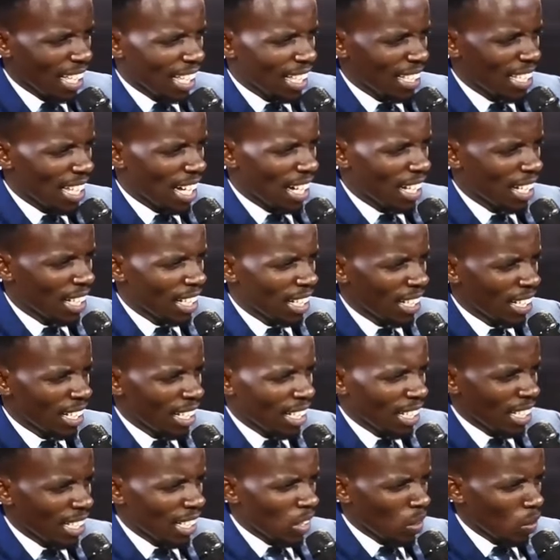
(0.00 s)
Yeah.
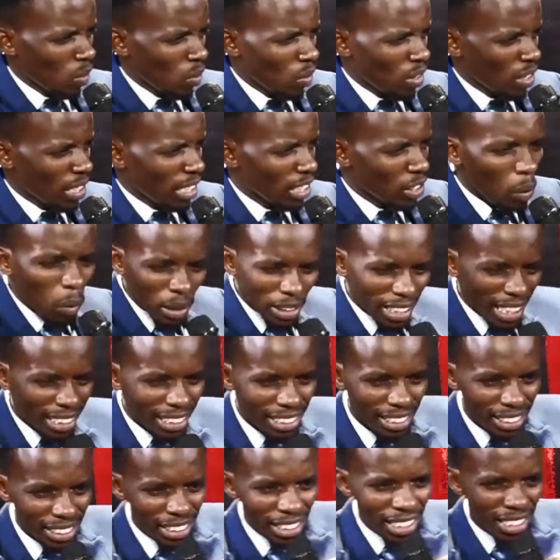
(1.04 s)
Not
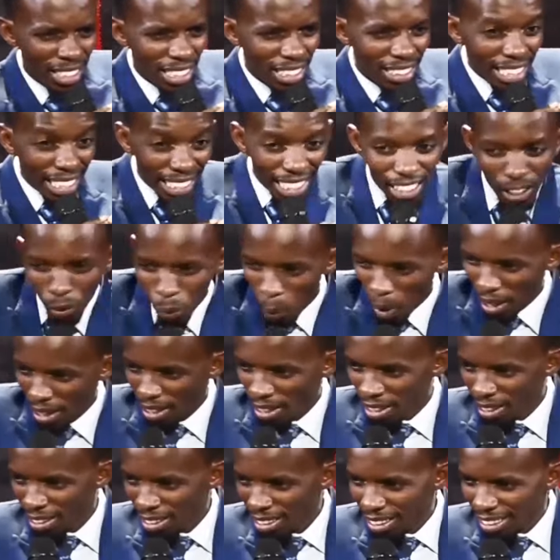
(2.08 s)
just the right one,
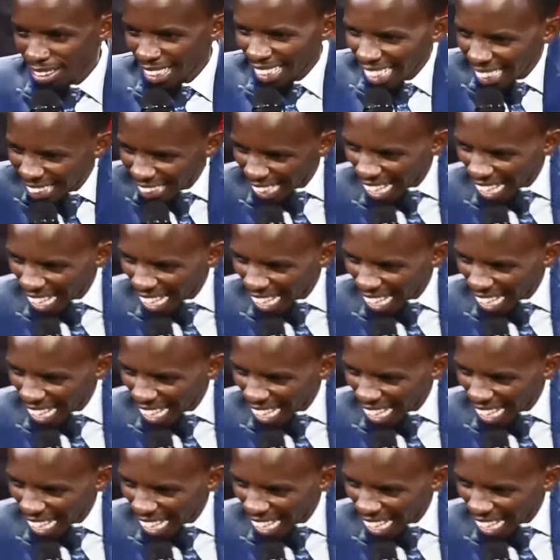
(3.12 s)
the right